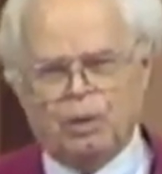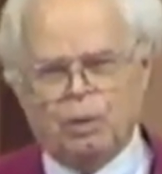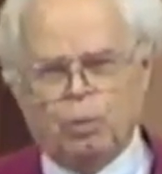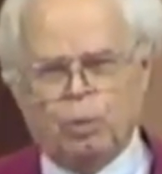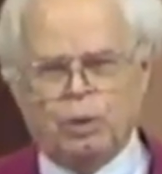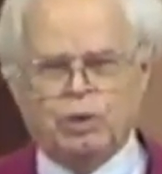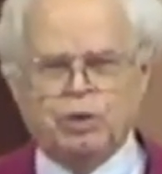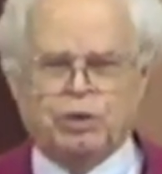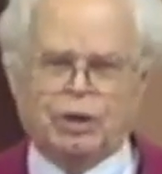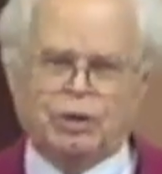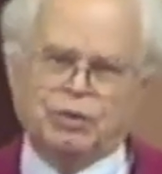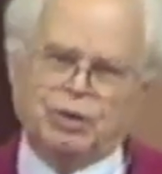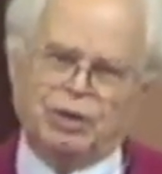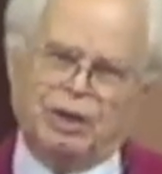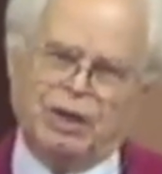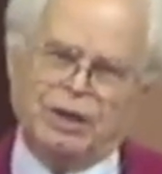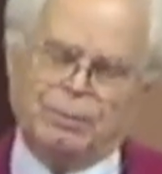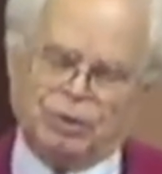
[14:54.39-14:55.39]
which
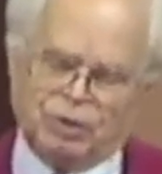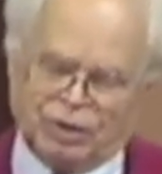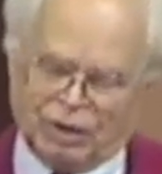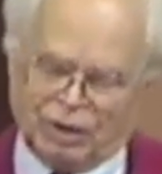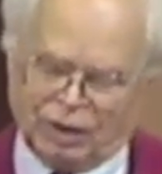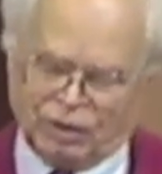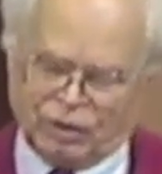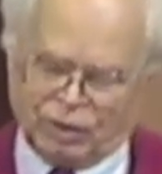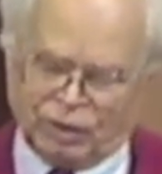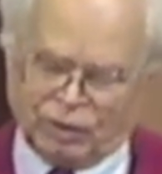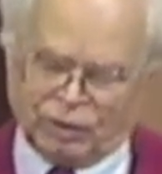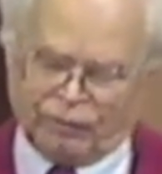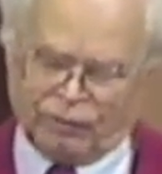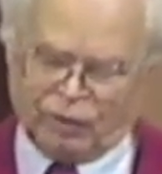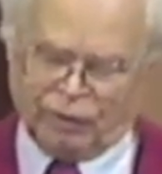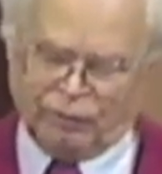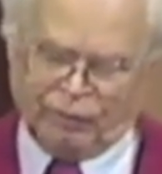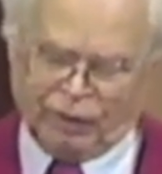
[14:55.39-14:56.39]
doesn't keep statistics
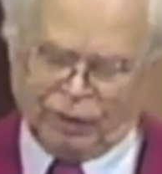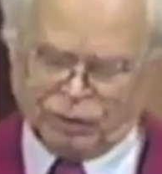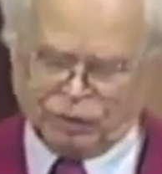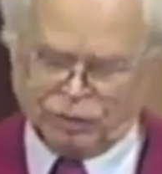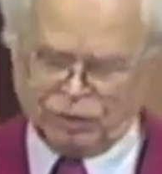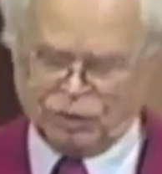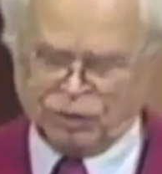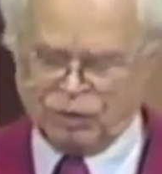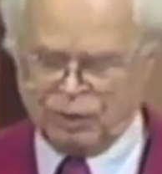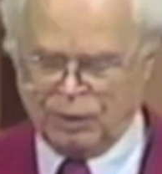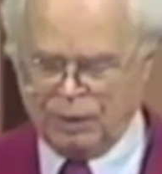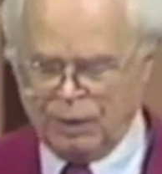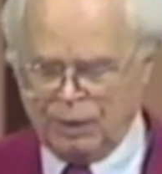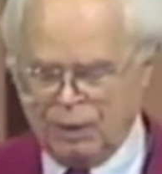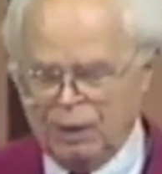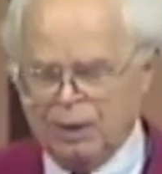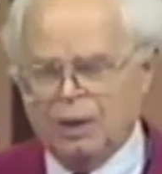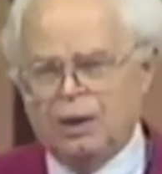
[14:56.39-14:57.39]
of conversions.
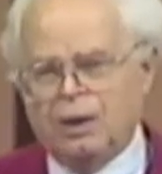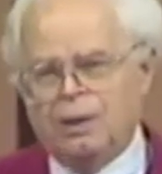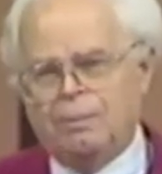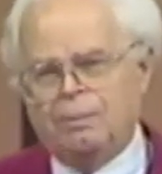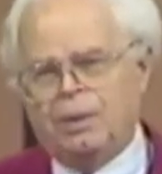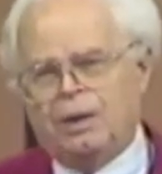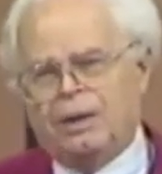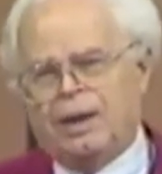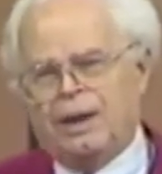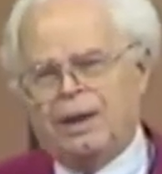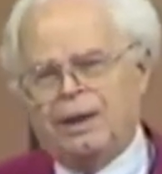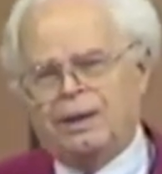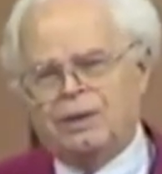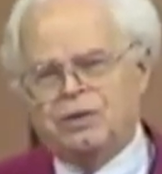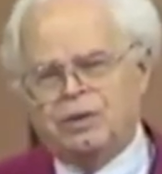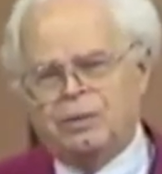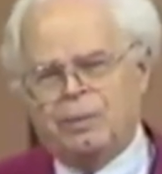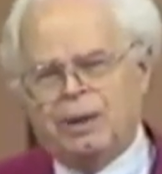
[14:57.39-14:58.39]
But I
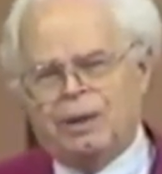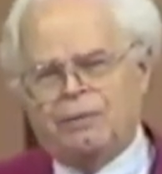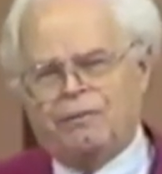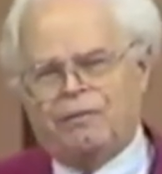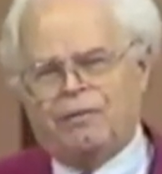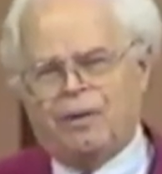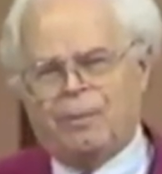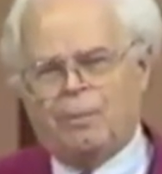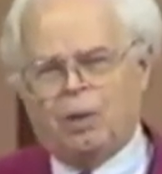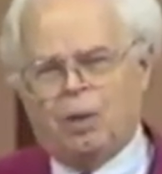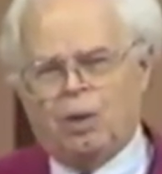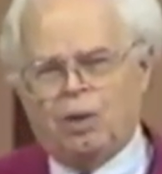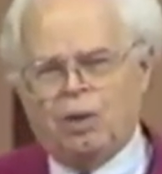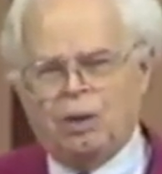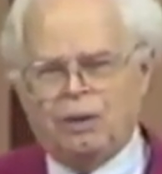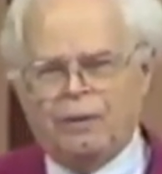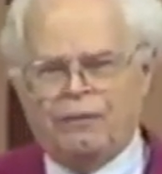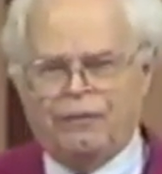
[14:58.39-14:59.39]
estimate from
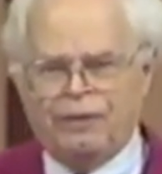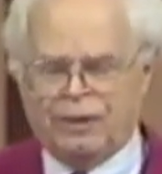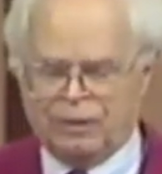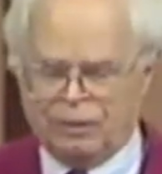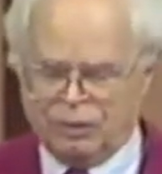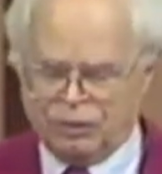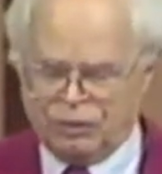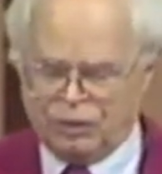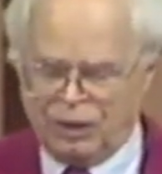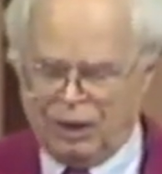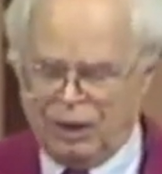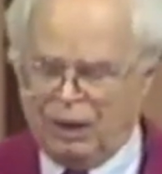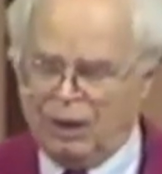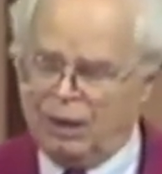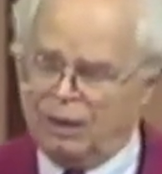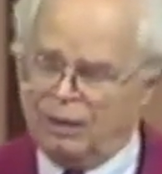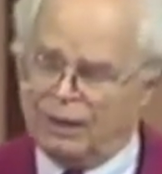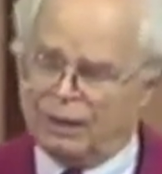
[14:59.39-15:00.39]
all the figures
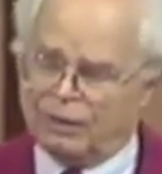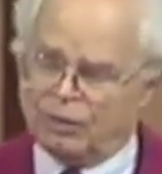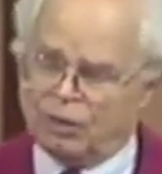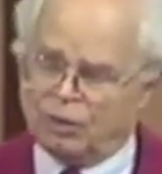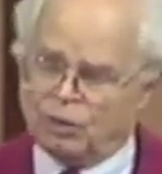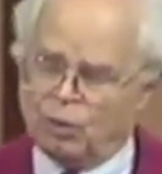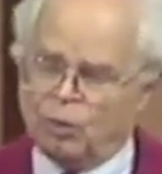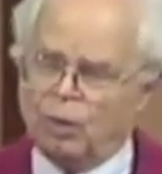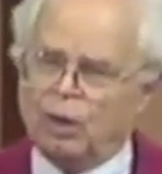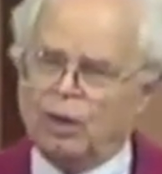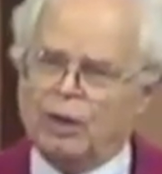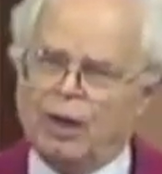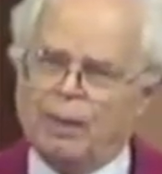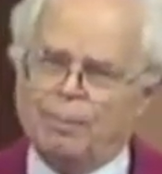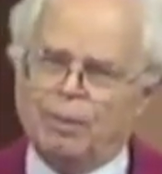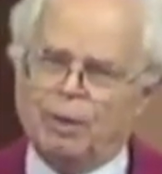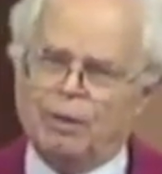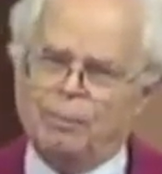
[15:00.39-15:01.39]
that the total
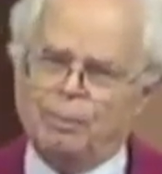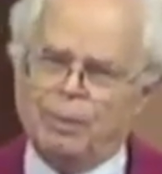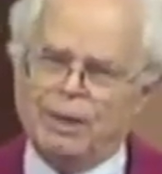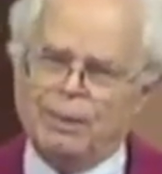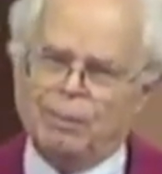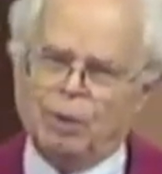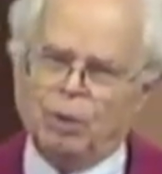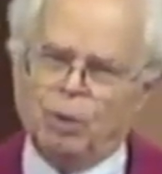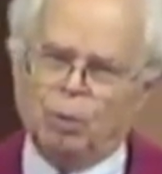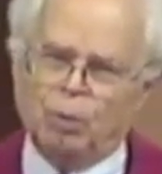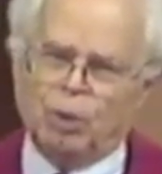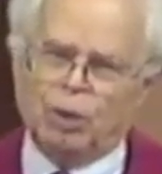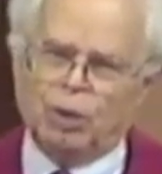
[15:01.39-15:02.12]
number of people who were